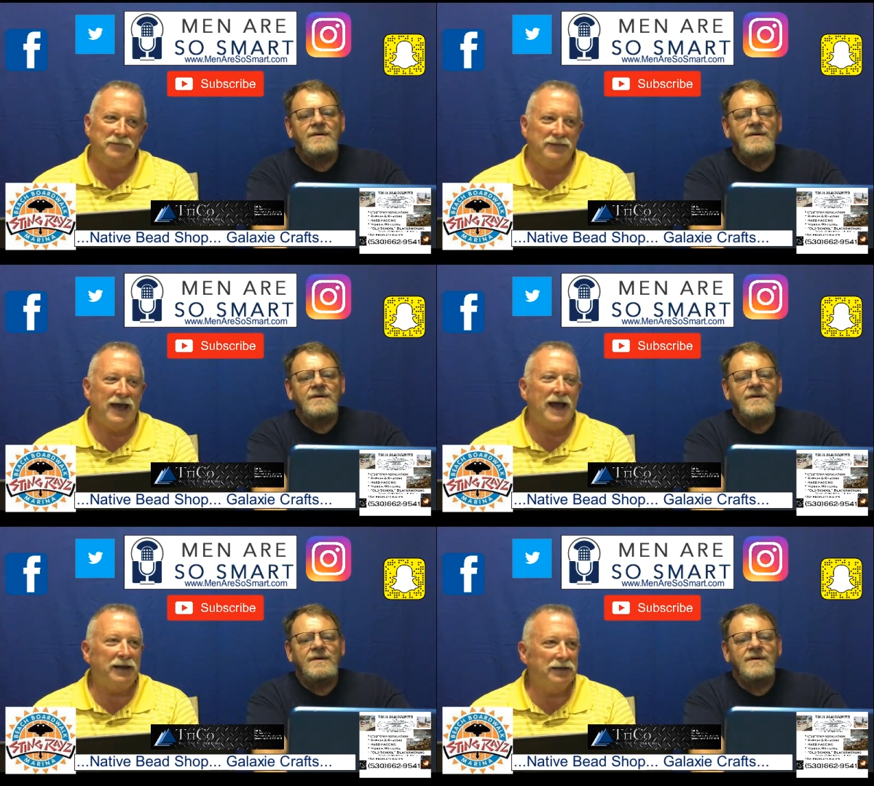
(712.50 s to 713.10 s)

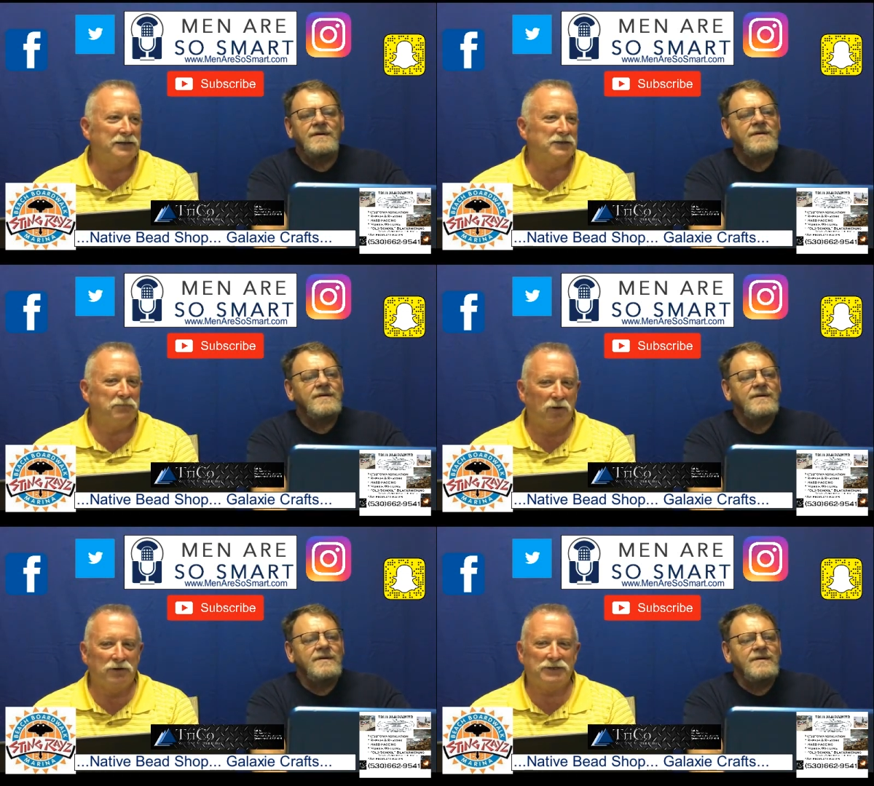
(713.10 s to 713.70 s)
Speaker 1: That is a
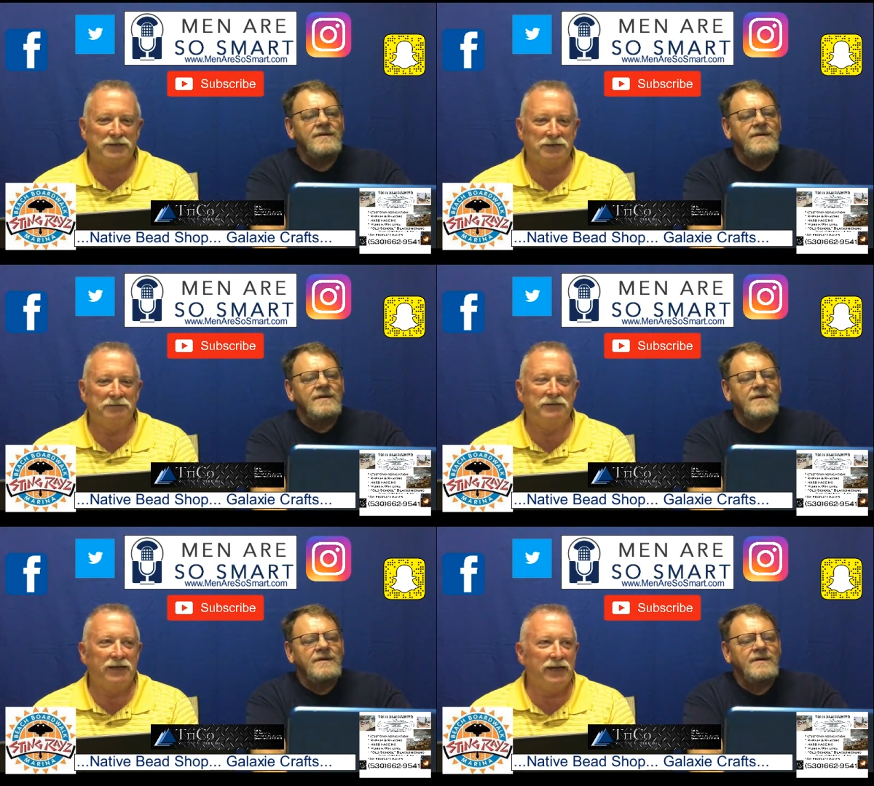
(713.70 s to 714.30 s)

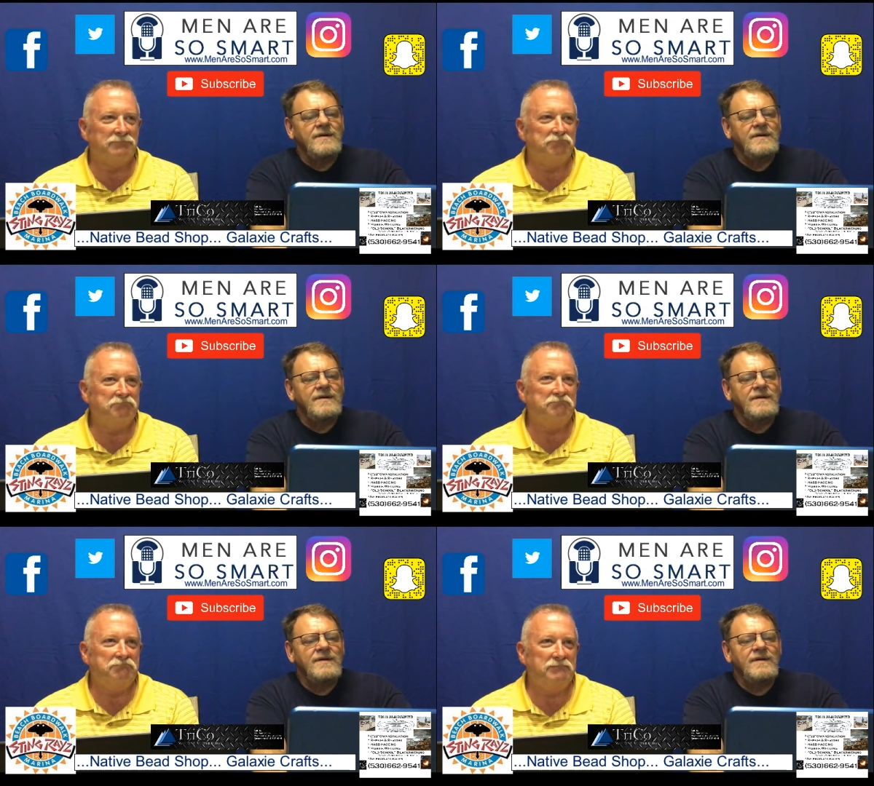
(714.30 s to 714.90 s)
person that,
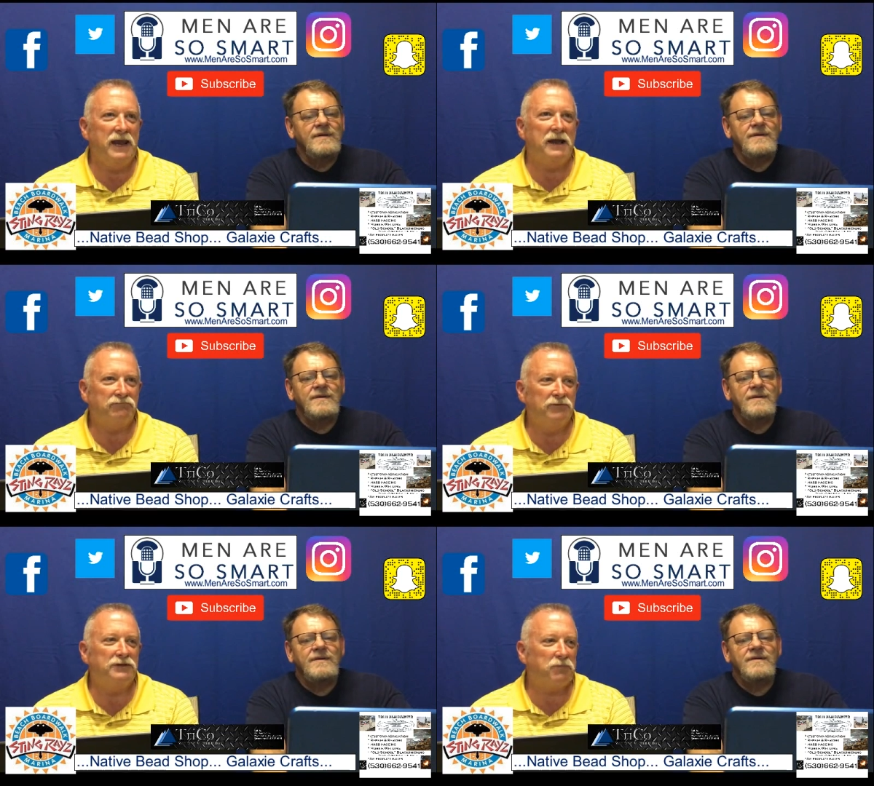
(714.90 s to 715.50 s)
yeah,
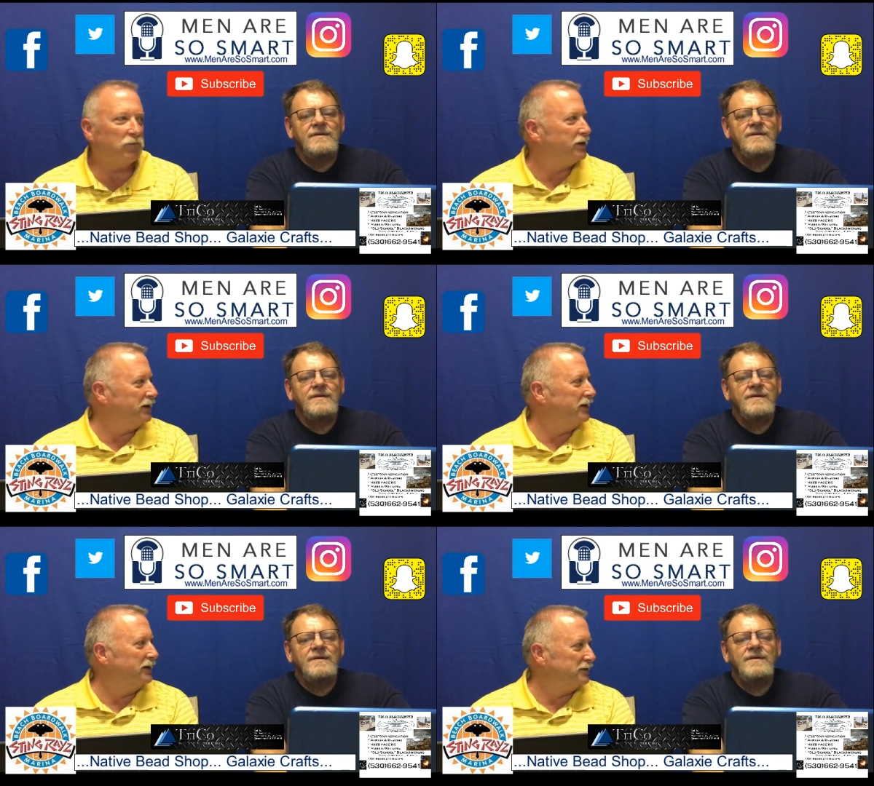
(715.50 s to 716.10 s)
is probably going to
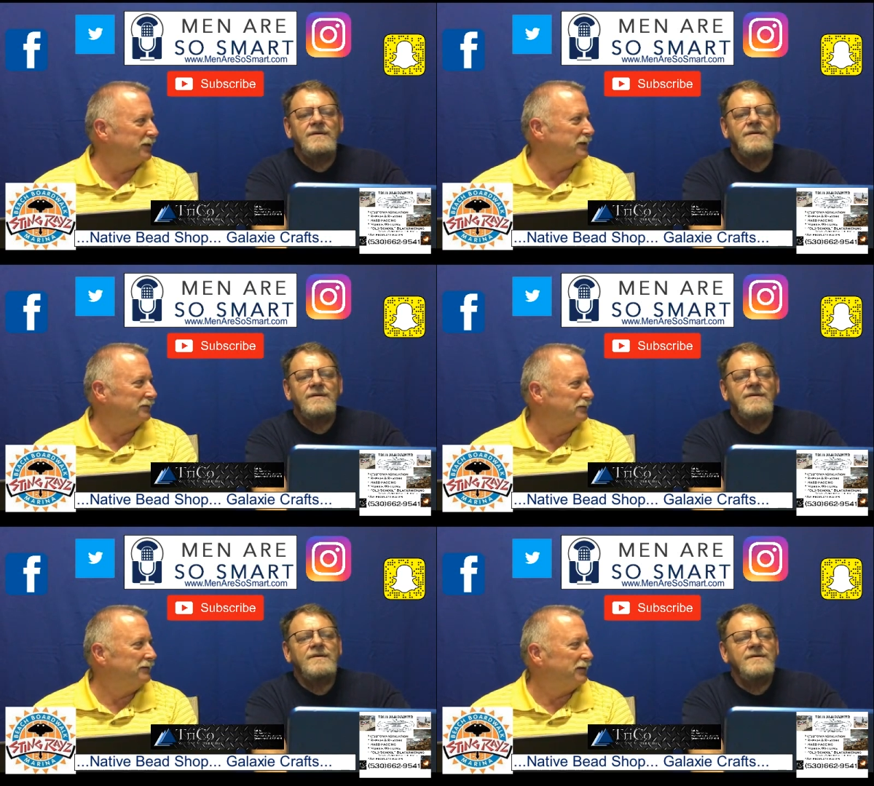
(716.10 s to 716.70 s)
get a ticket.
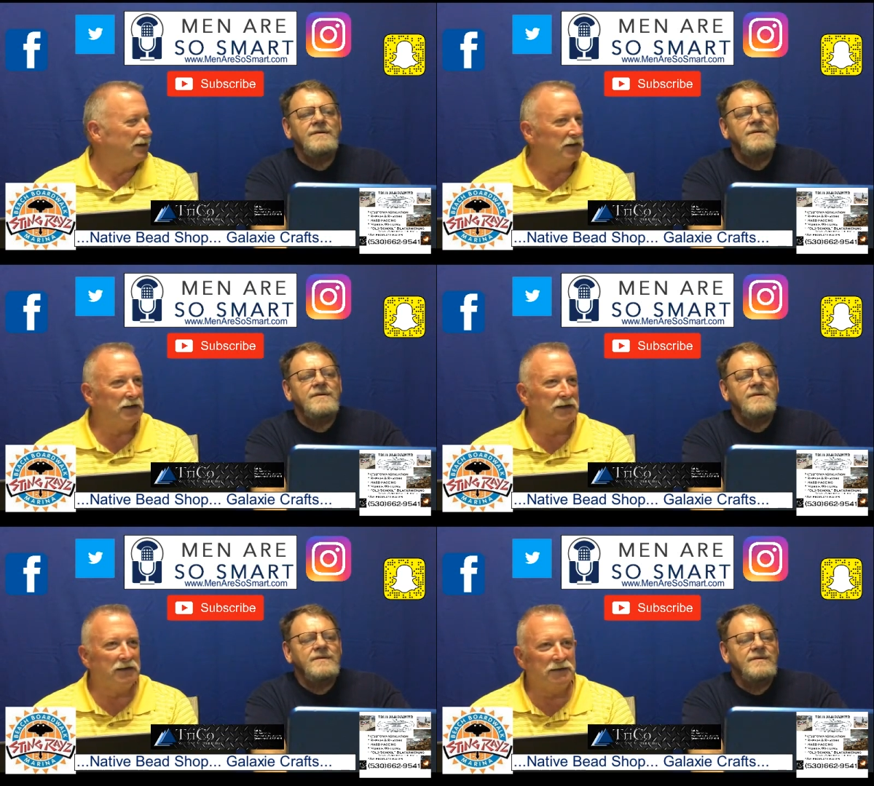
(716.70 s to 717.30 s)

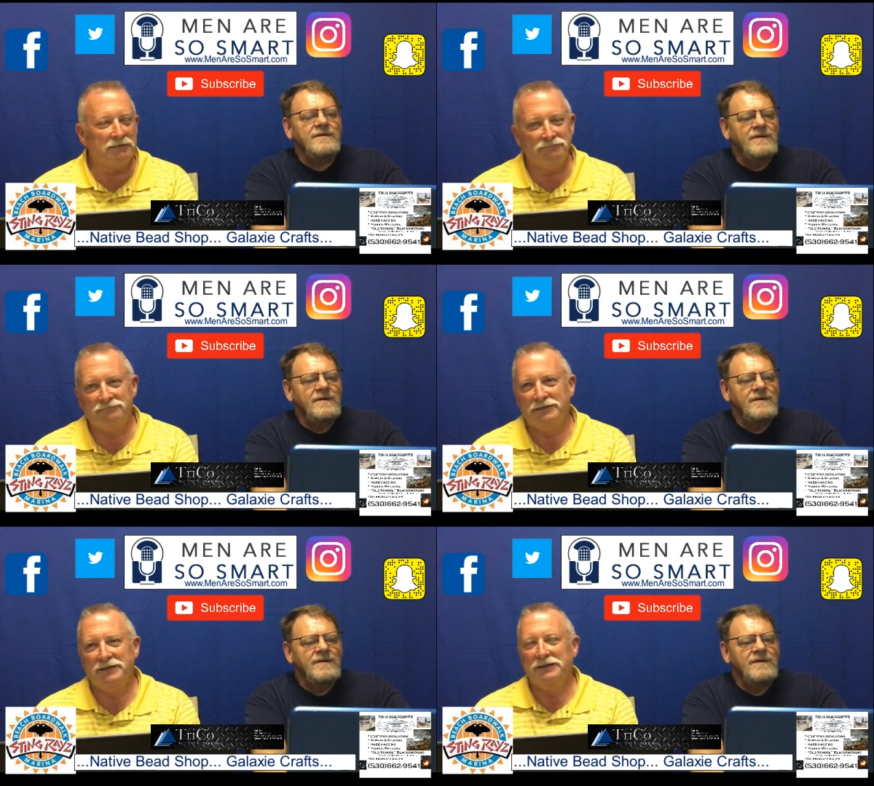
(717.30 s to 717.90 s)
Uh,
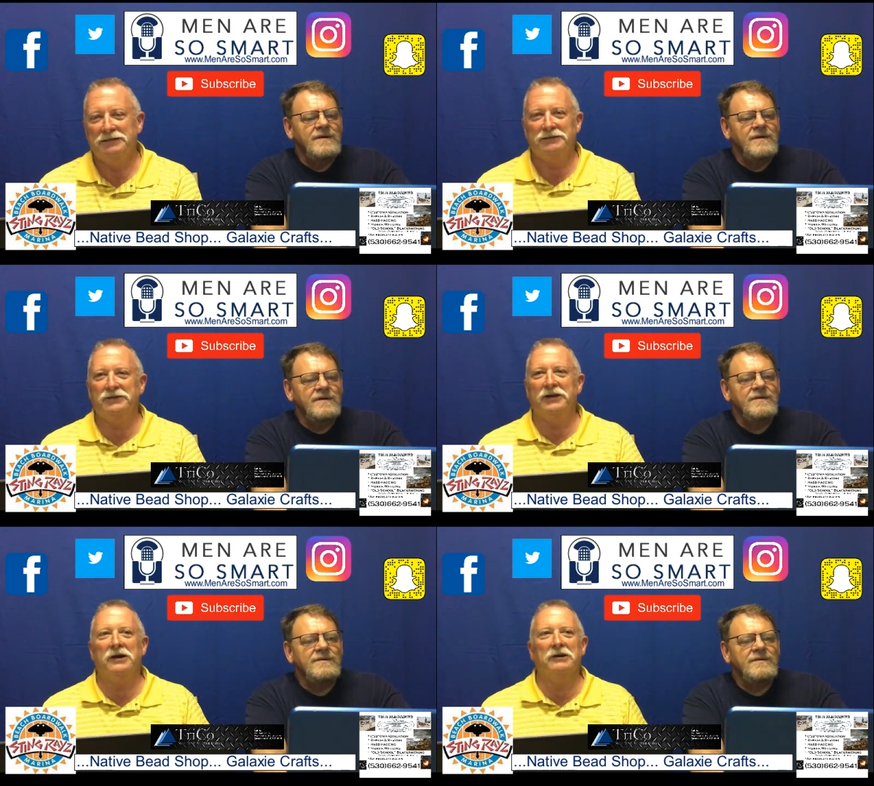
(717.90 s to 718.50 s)

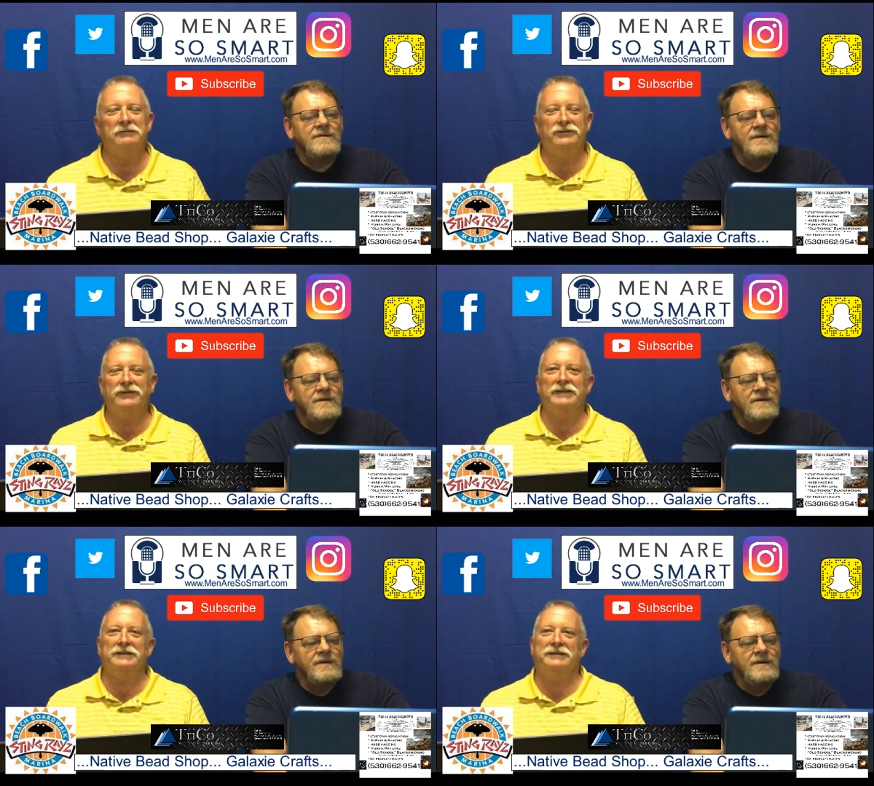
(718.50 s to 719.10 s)
they're
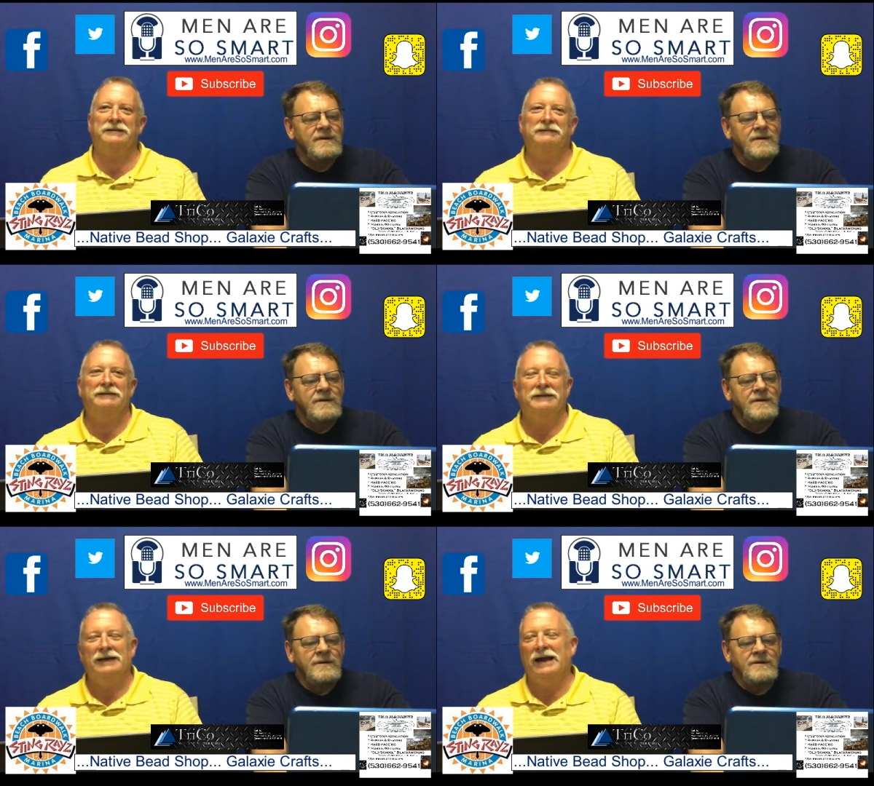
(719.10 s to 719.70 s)
just,
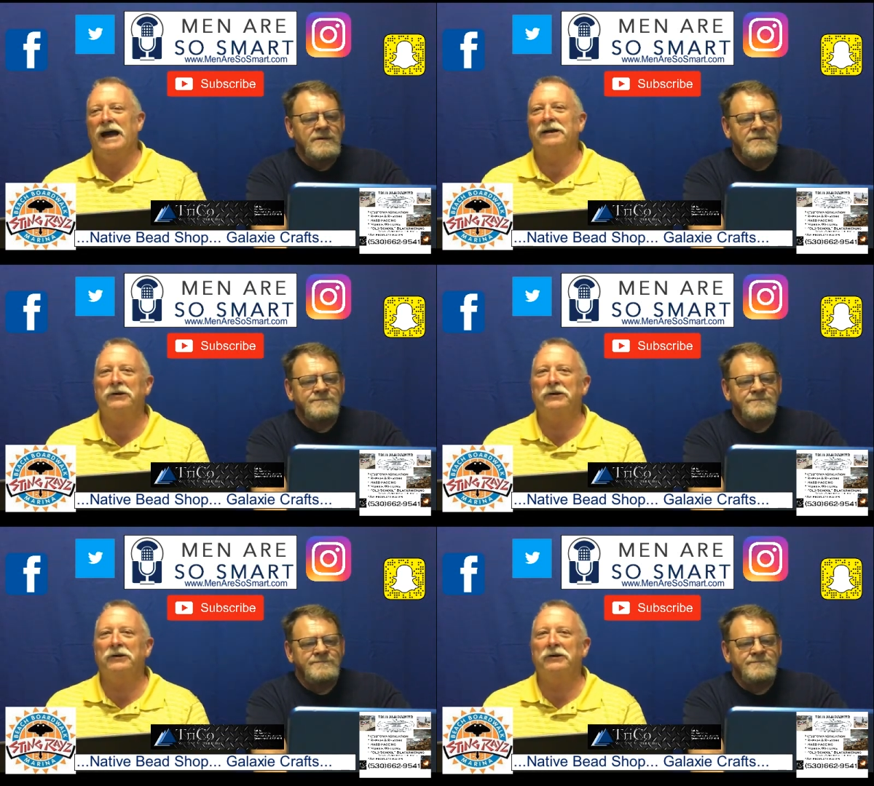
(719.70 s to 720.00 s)
I